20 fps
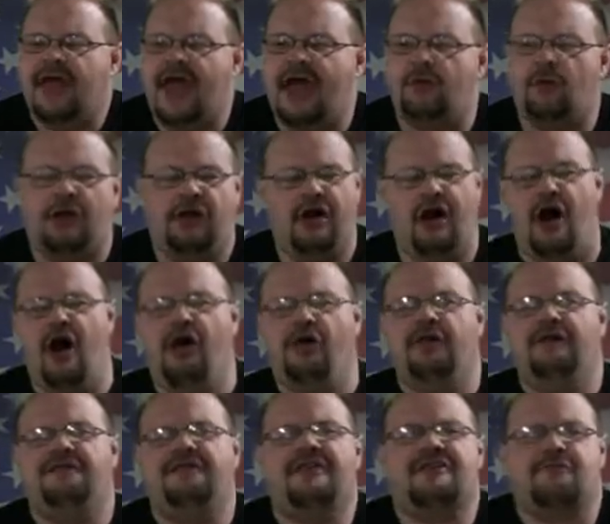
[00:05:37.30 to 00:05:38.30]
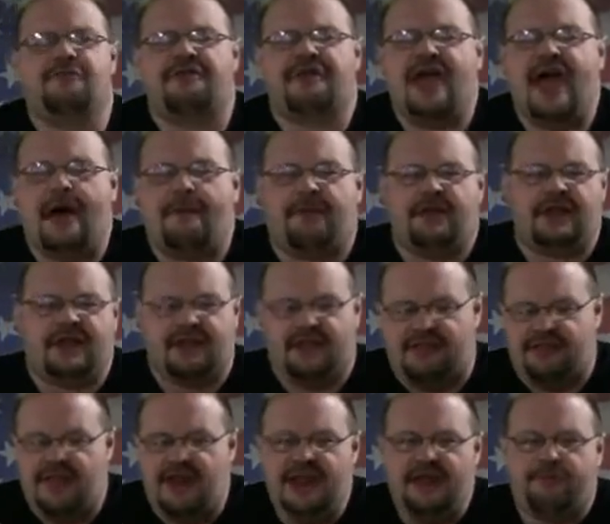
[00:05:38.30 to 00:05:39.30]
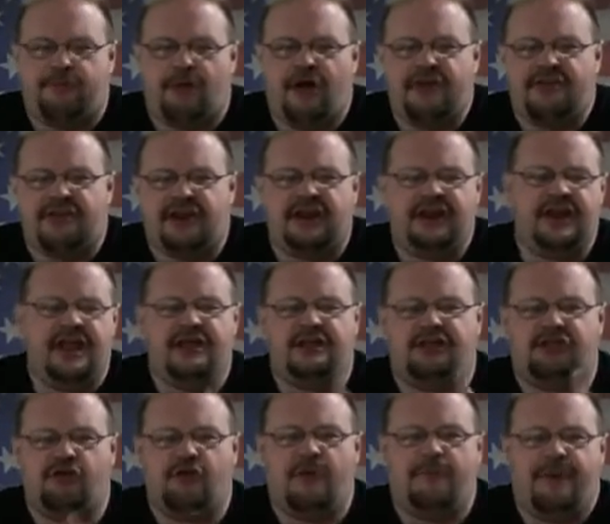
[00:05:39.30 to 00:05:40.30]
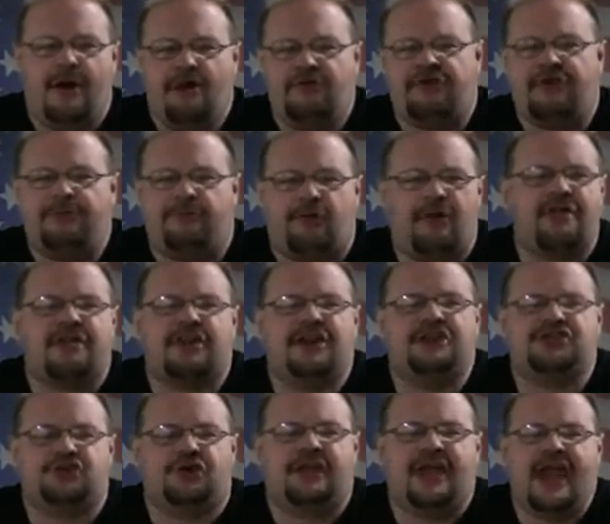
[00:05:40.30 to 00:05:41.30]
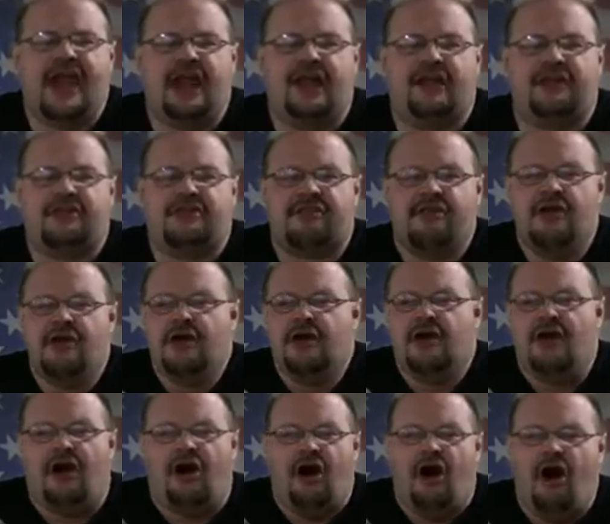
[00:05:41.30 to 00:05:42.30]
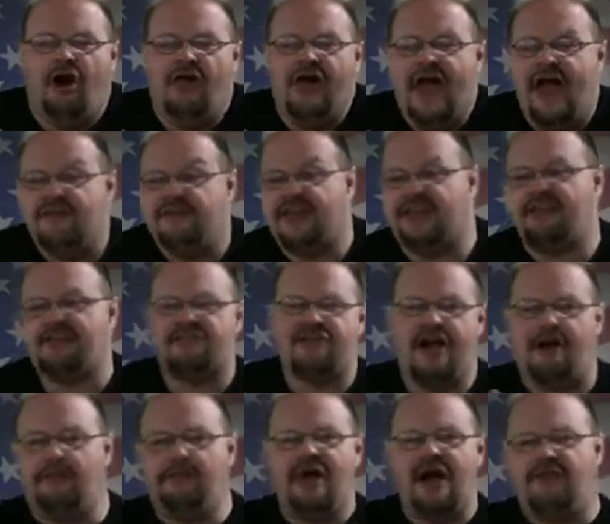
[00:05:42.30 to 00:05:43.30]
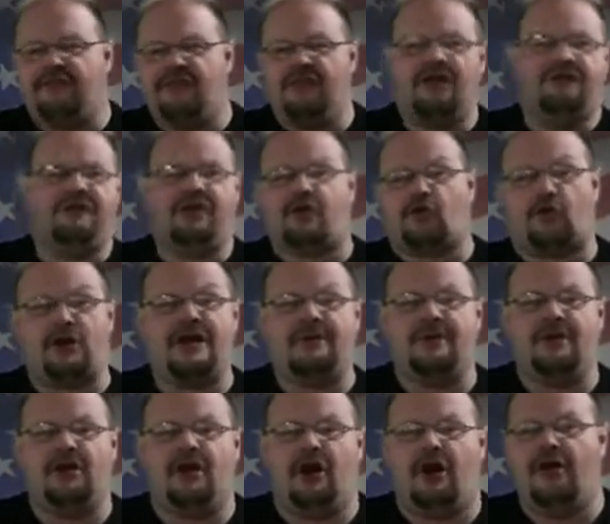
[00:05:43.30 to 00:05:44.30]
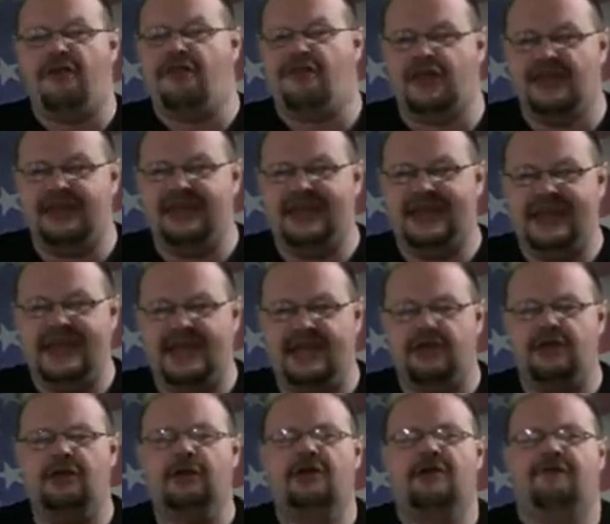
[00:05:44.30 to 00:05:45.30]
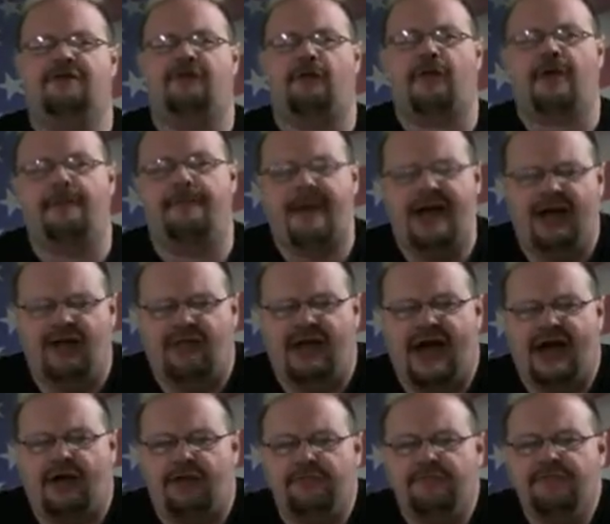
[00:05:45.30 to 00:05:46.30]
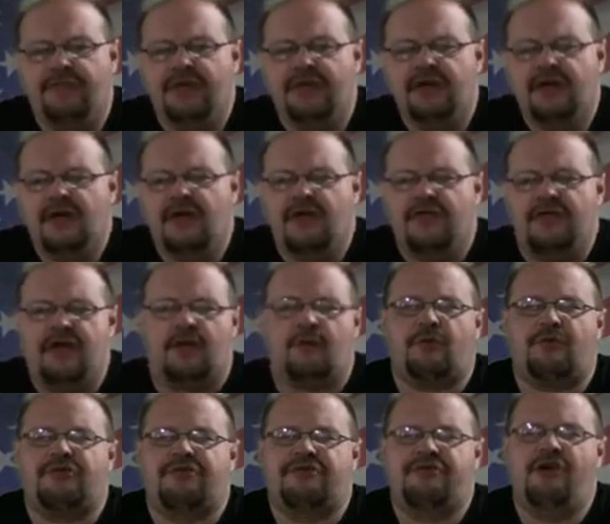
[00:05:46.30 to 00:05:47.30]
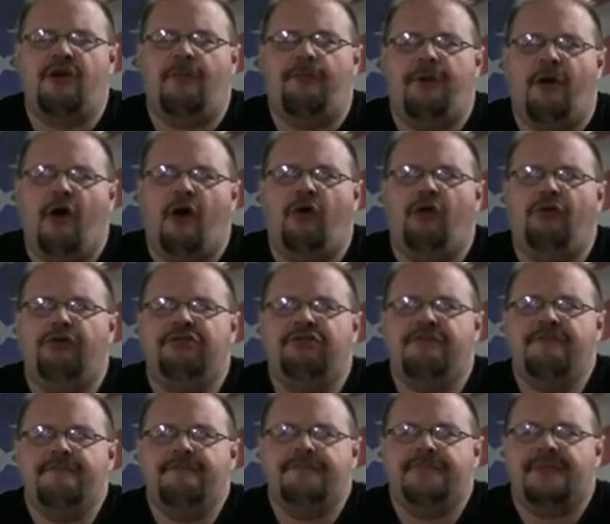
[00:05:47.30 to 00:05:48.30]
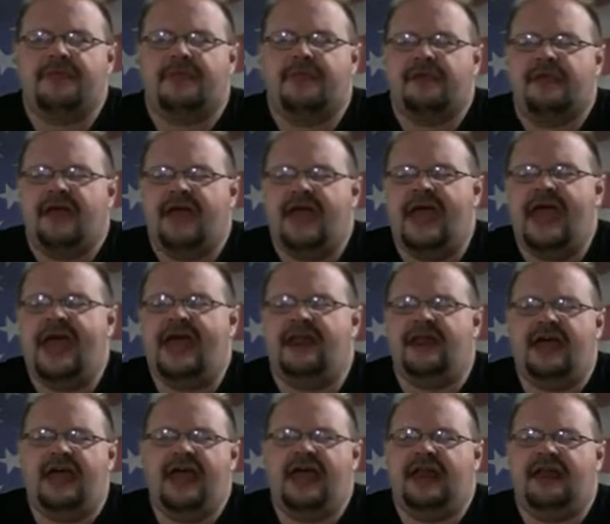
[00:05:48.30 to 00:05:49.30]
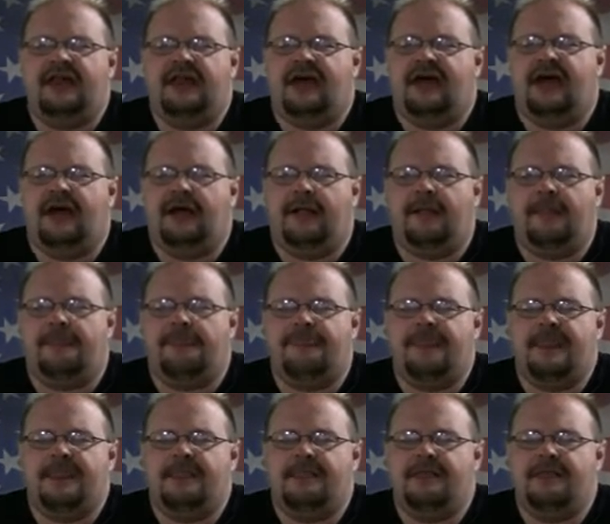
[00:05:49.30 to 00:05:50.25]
And while all of this was happening, a sitting president and two opposing presidential candidates all having some level of agreement on the need for a bailout, there were still polls and that